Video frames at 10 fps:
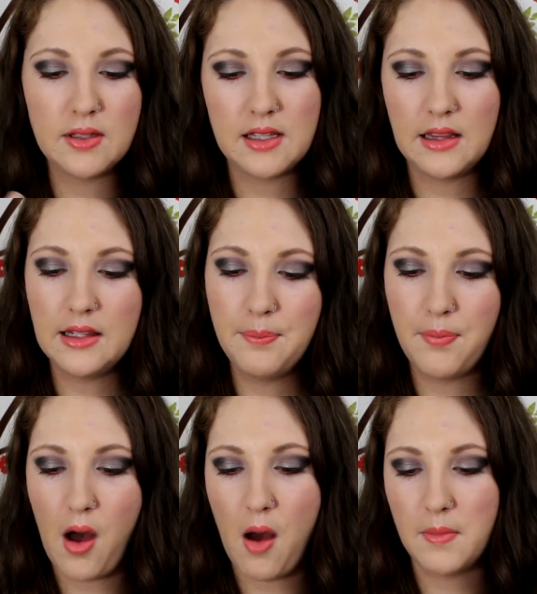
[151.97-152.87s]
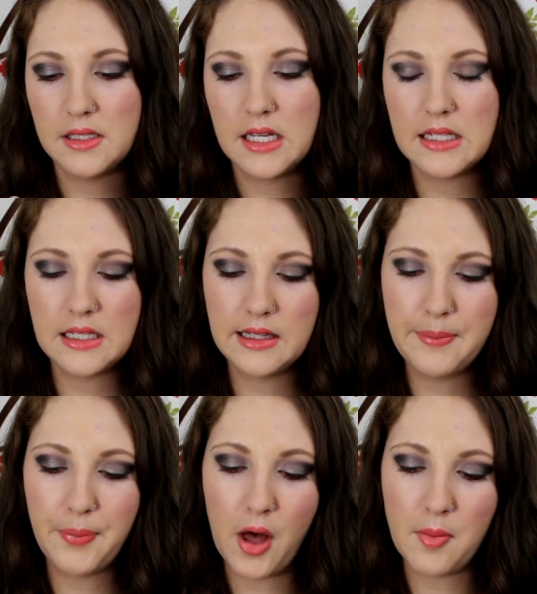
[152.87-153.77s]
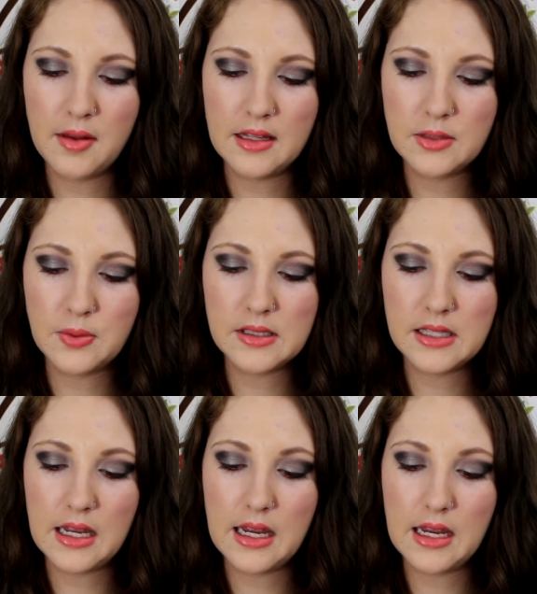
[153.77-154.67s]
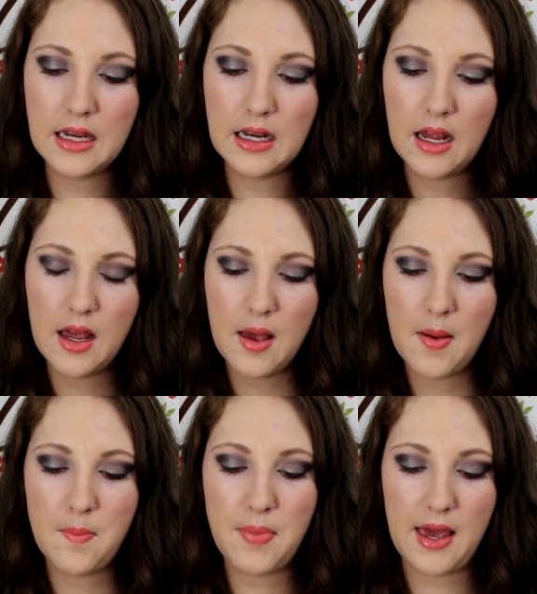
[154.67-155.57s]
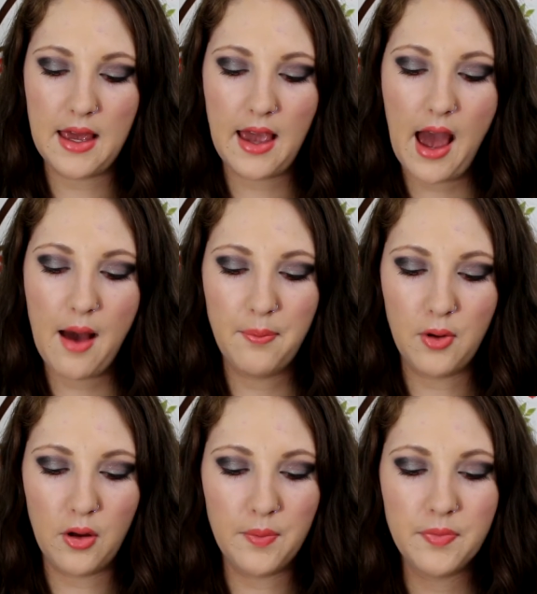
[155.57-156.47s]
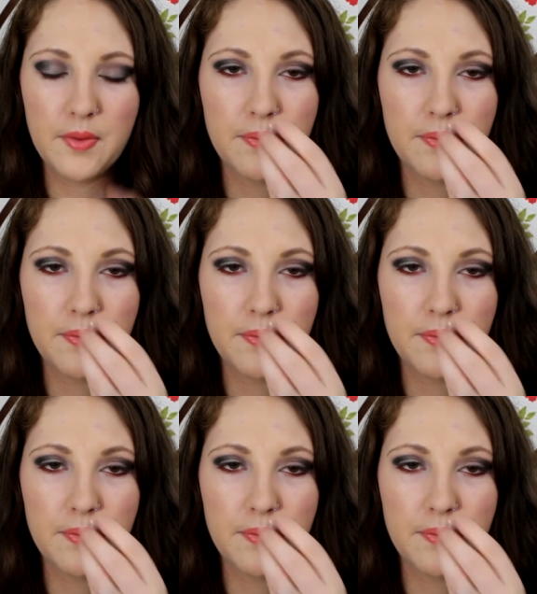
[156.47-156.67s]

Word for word: It's a lip balm, a tinted lip balm, and this one's in Big Apple.